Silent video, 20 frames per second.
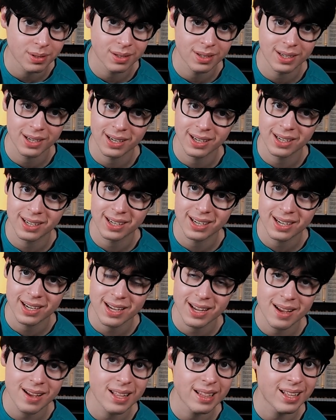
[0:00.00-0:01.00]

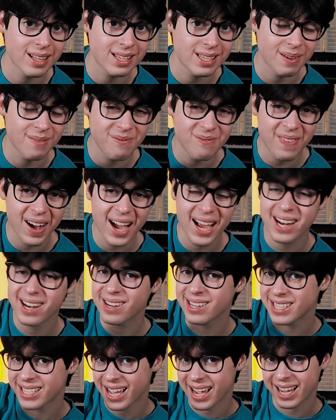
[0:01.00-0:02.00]
That's a minor
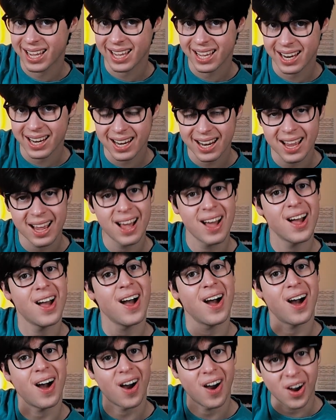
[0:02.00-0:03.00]

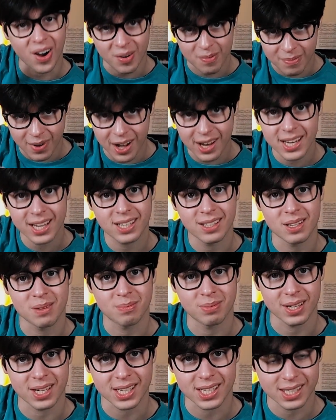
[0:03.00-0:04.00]
second, harmonically
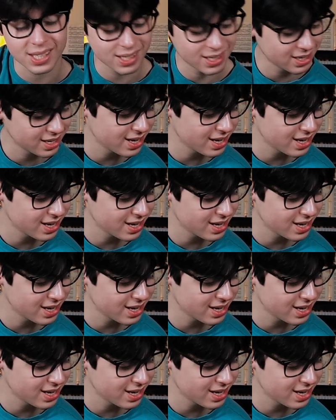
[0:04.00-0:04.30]
played.